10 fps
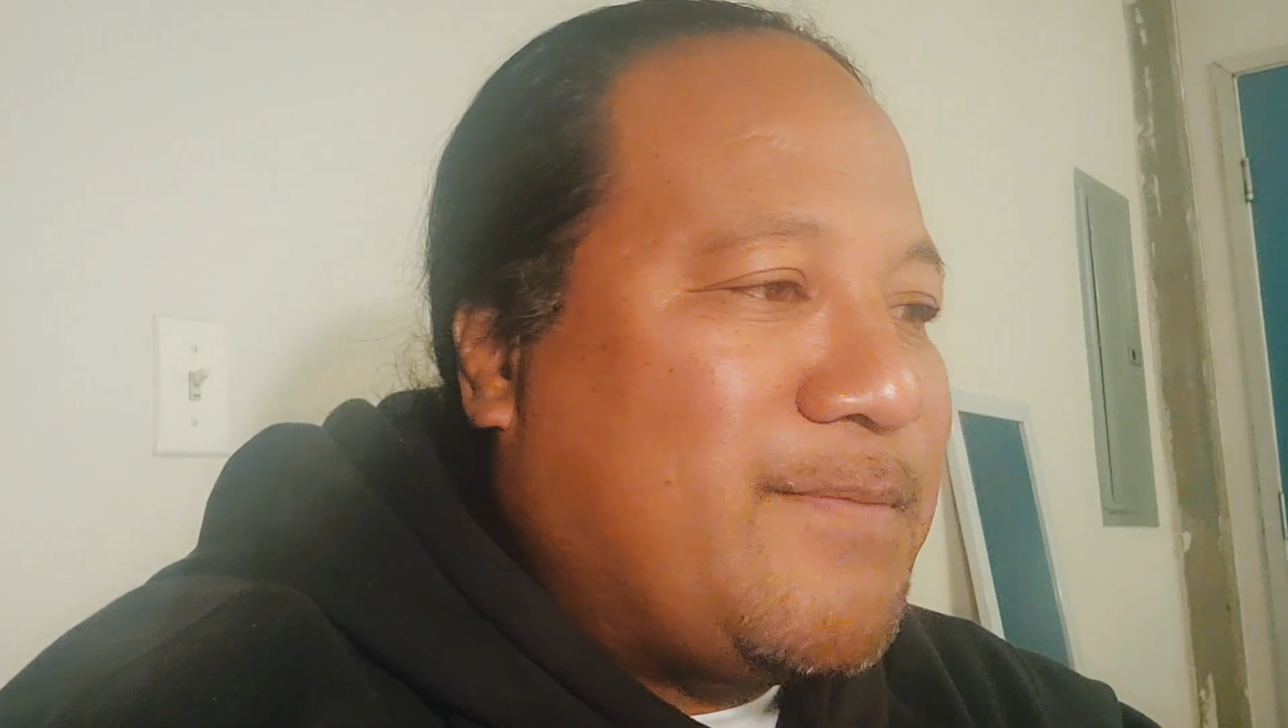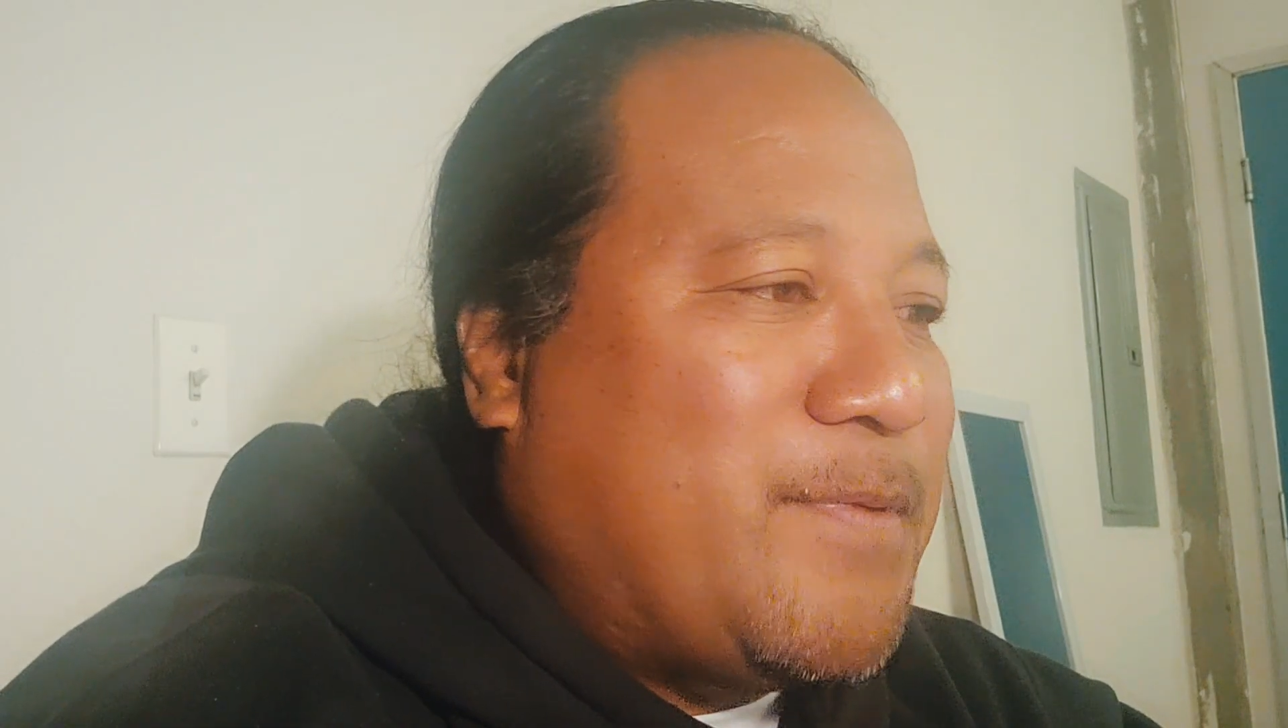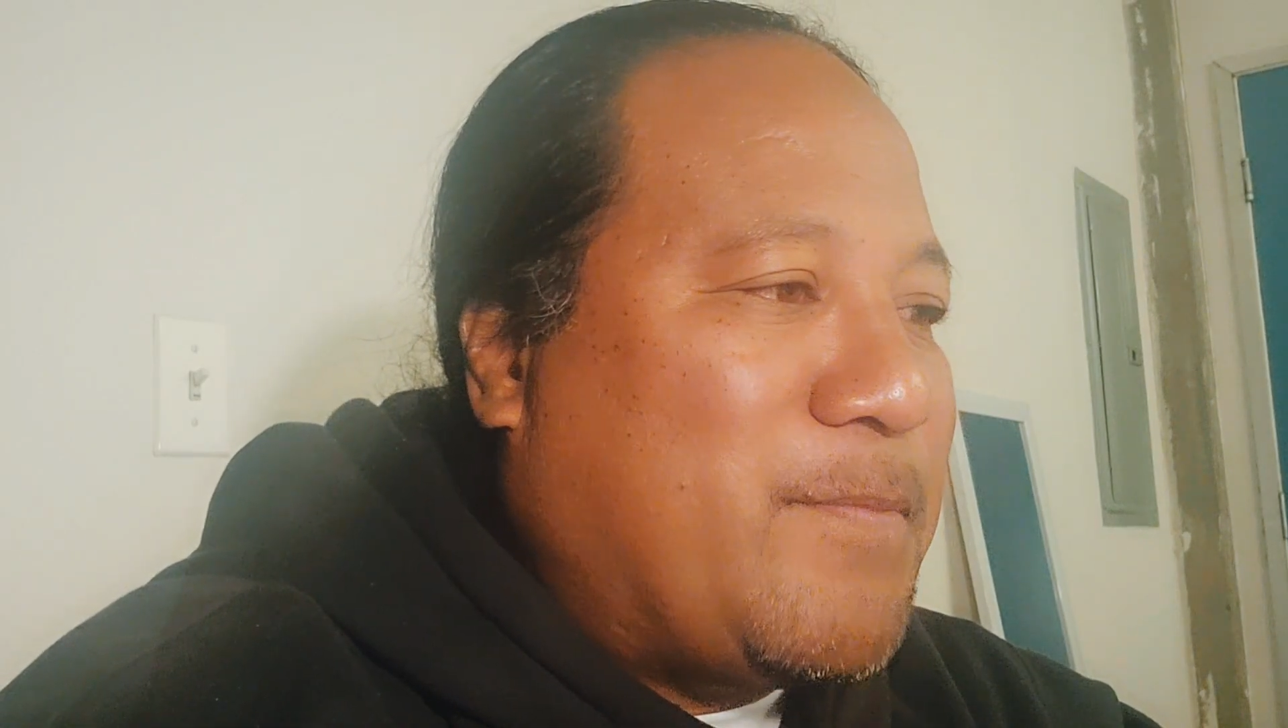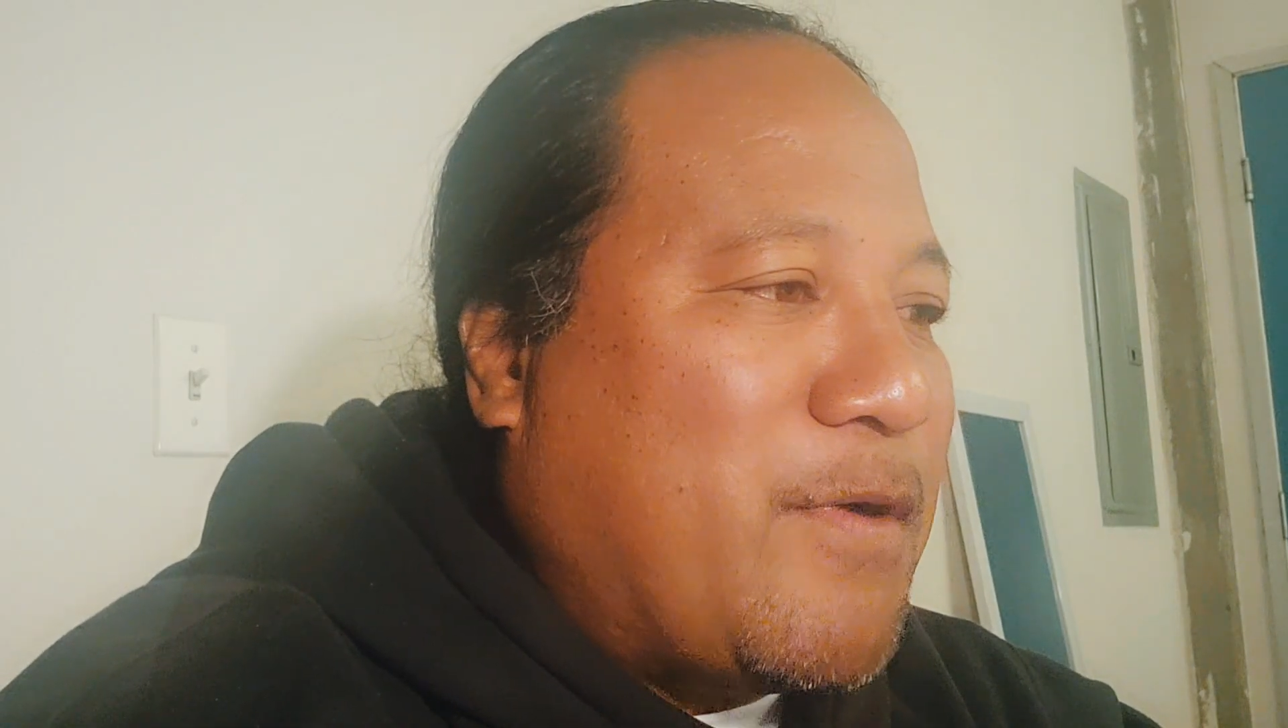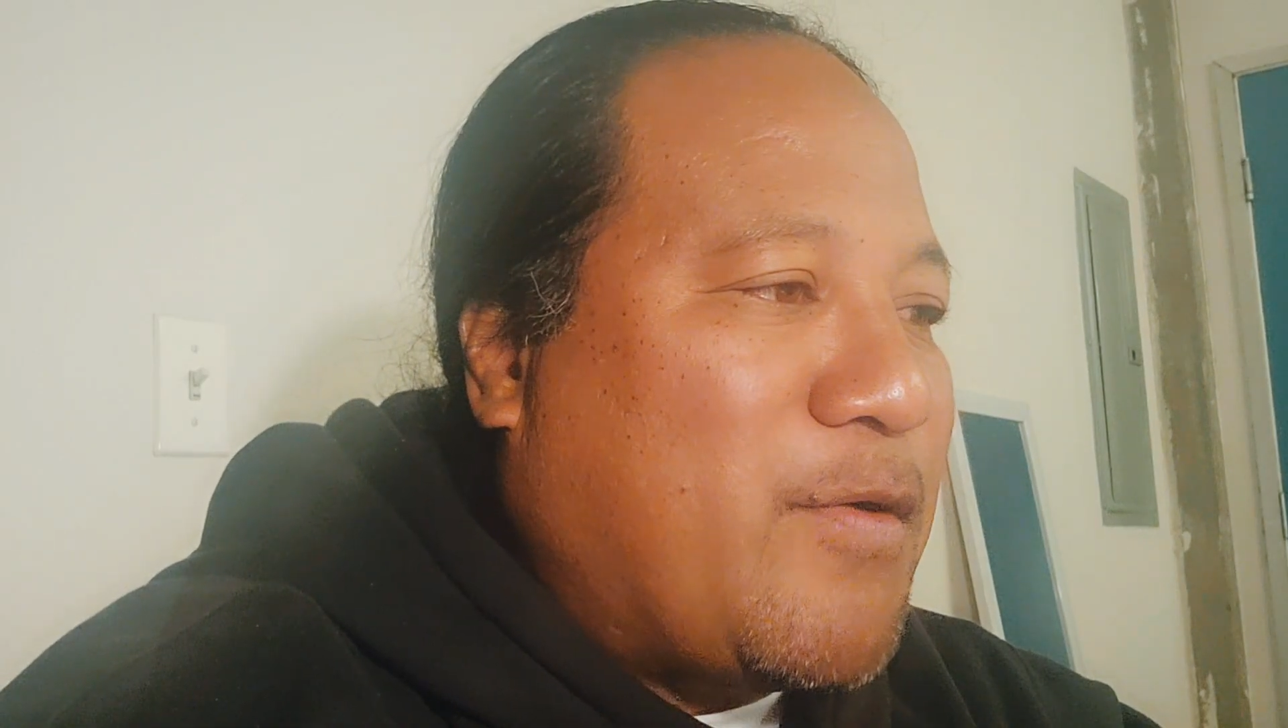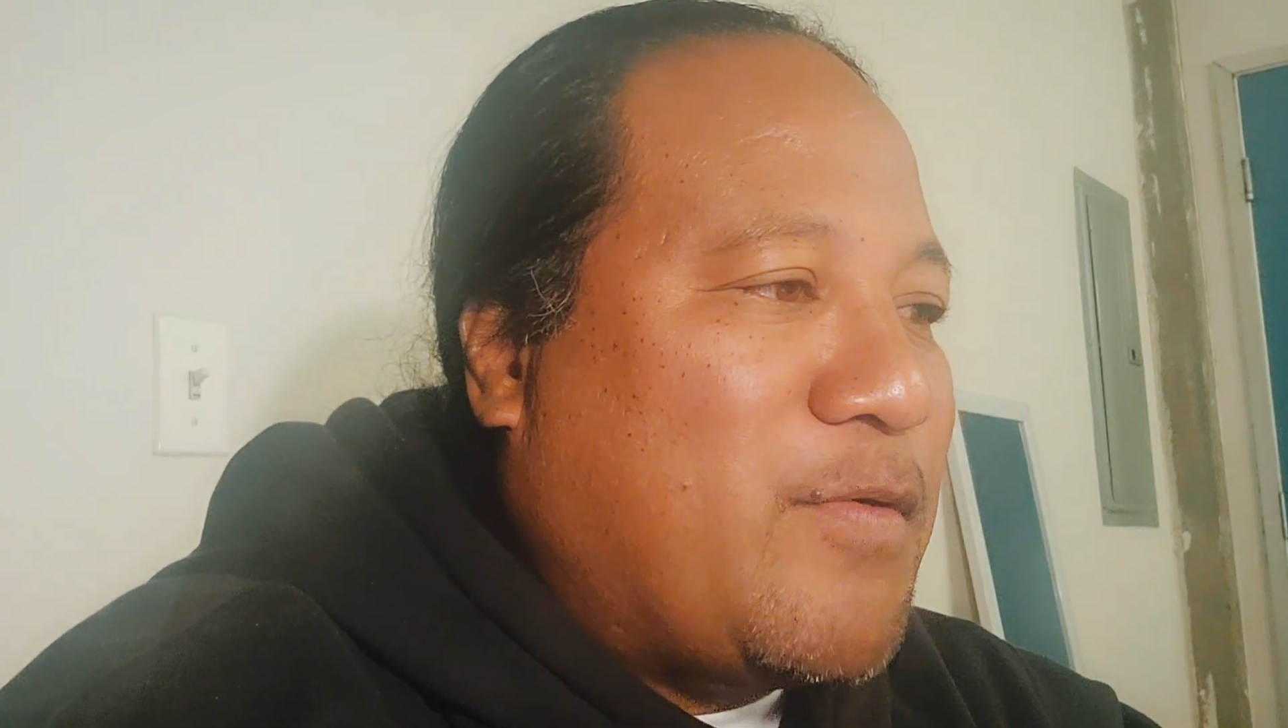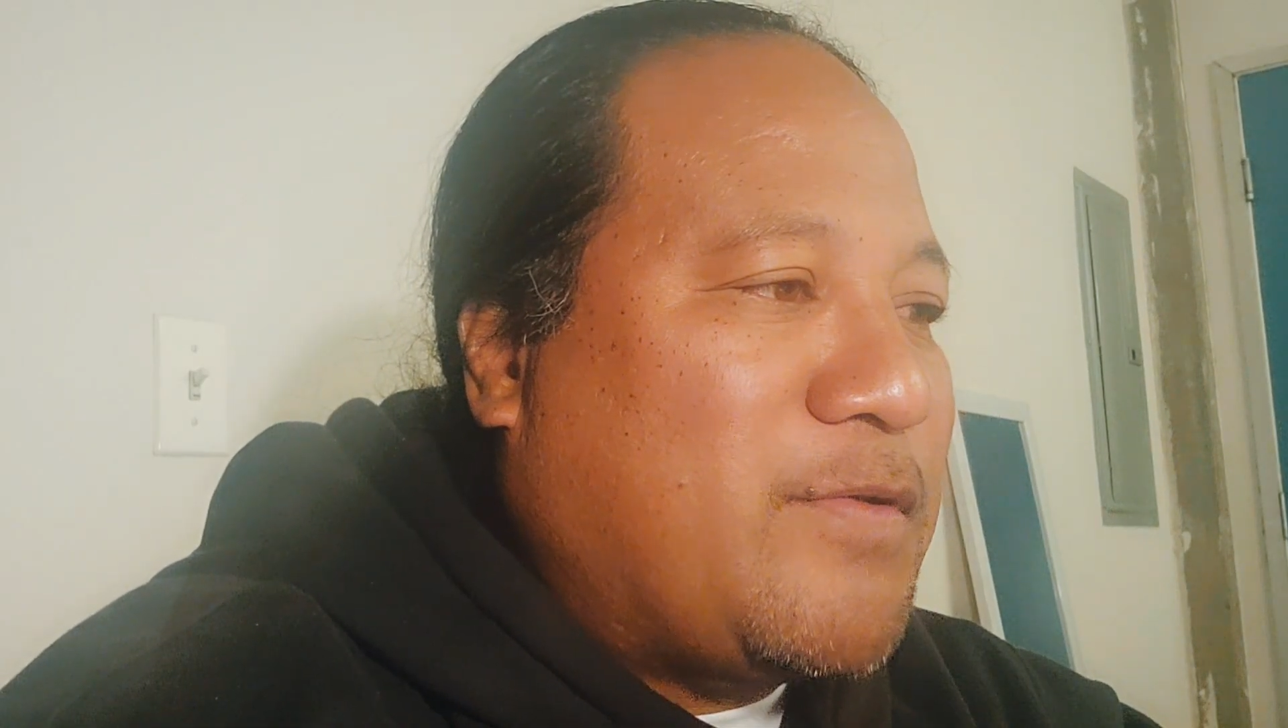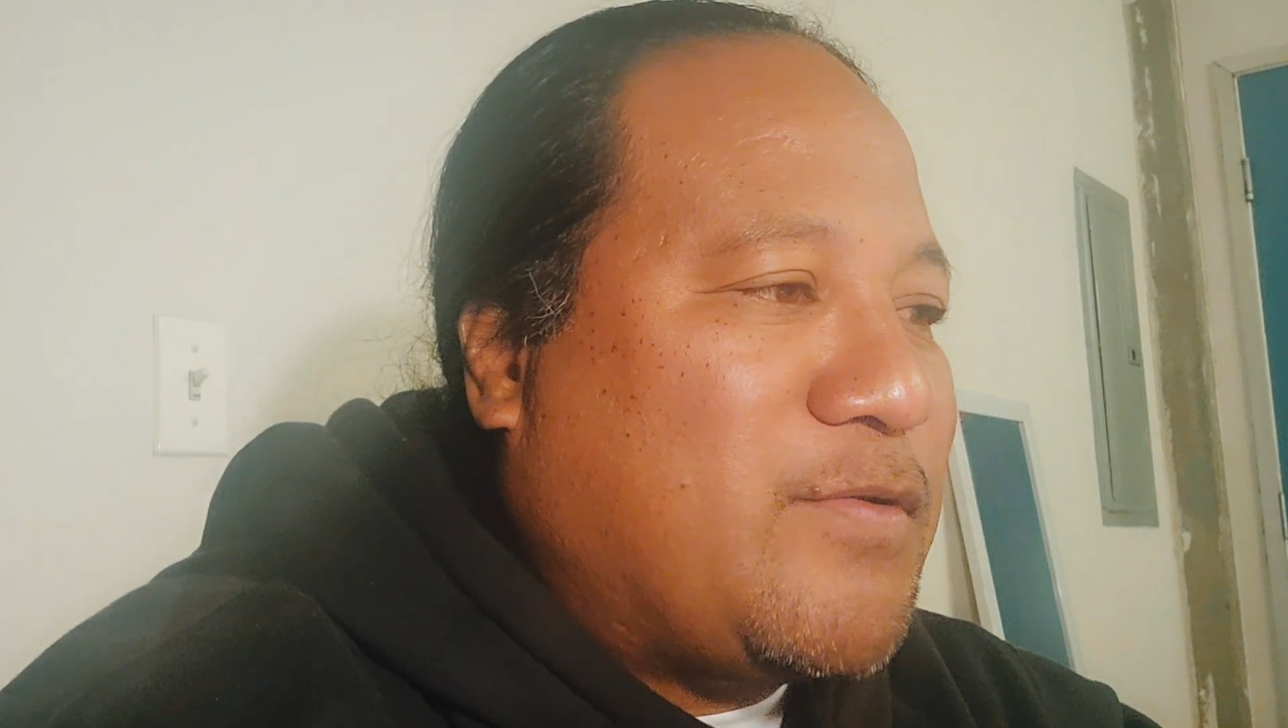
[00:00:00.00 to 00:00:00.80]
People are going